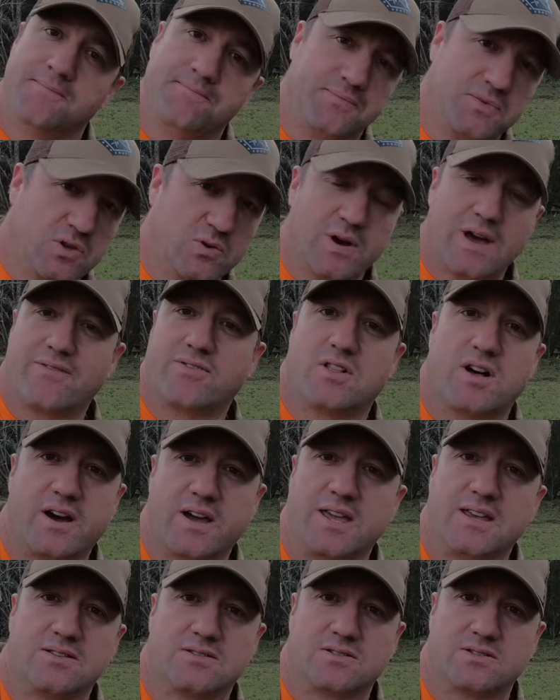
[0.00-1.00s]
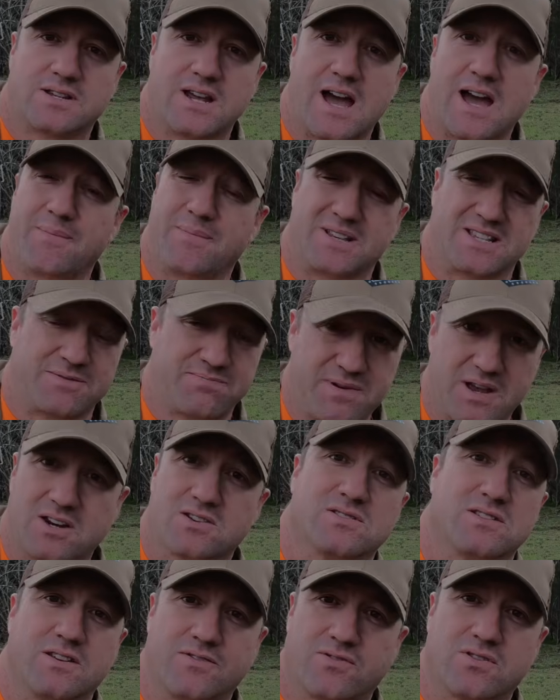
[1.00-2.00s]
you'll have a lot easier time,
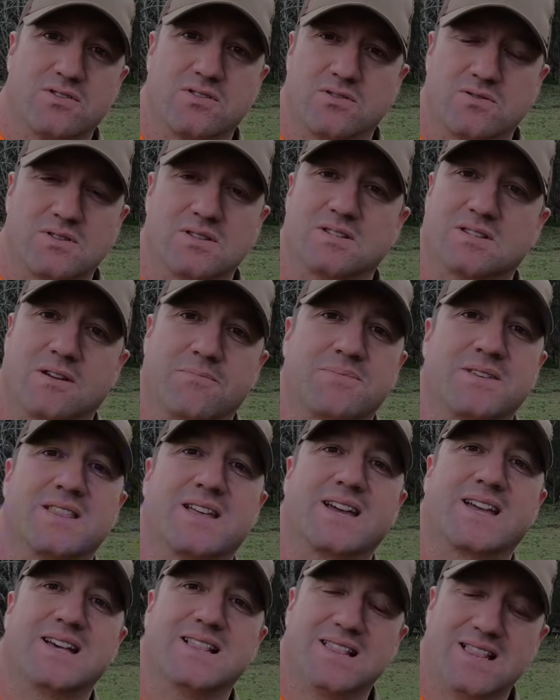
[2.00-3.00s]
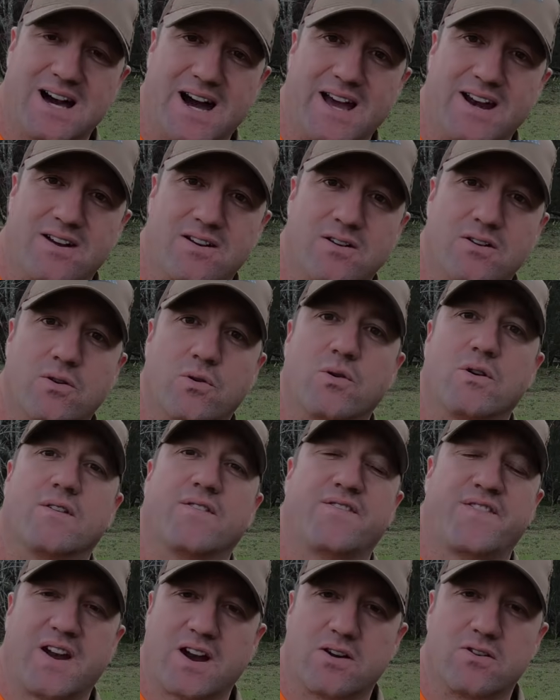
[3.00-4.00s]
especially if you're using something like a lighter or a
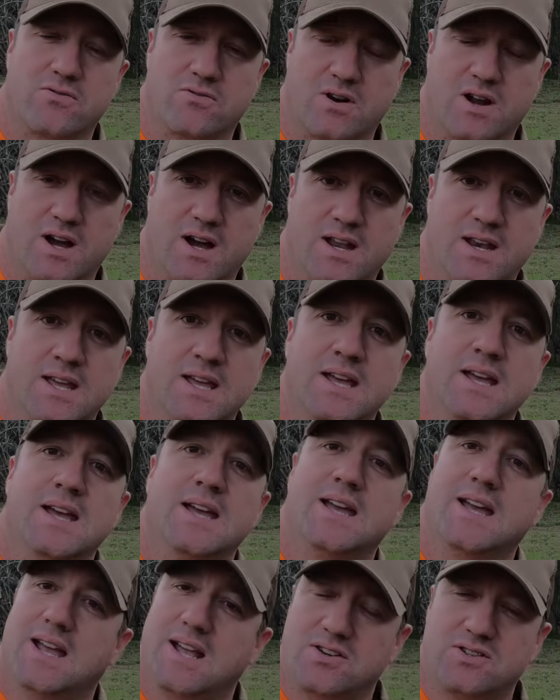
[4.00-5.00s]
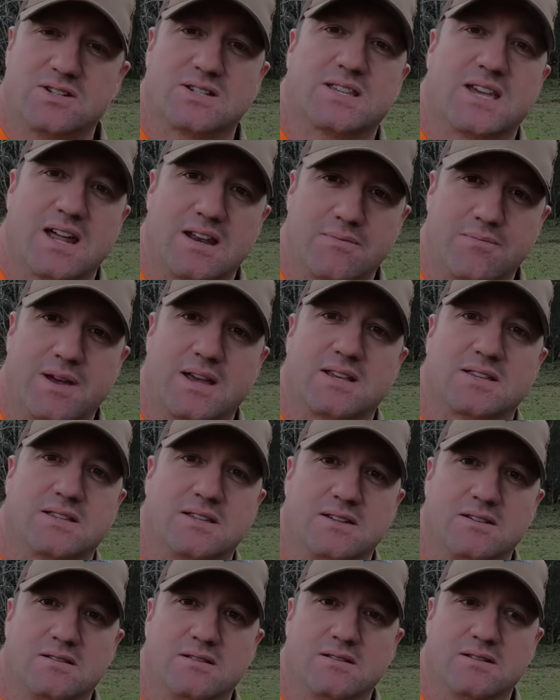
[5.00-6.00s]
ferro rod. It just kind of makes
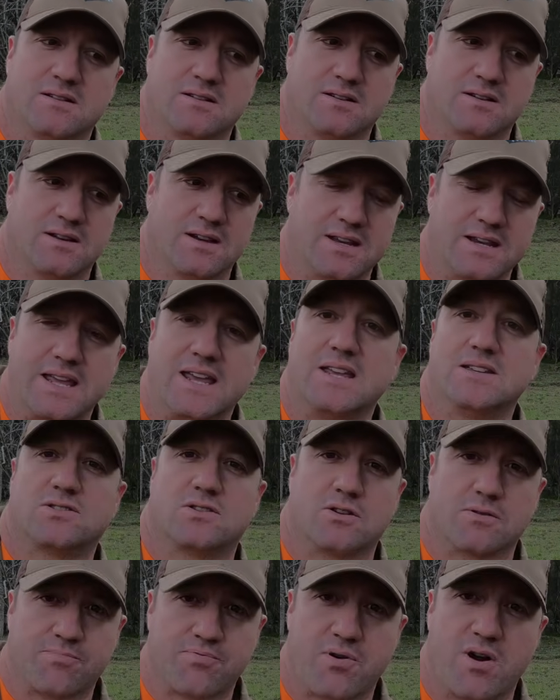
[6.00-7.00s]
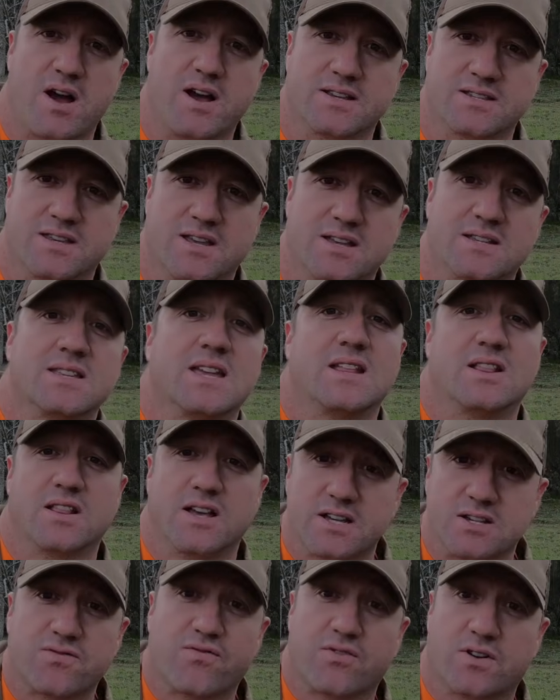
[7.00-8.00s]
it an easier process and
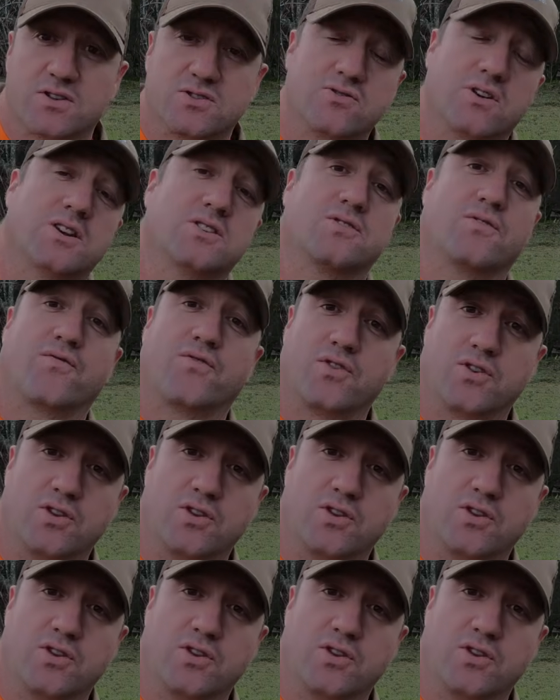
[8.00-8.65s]
less frustration for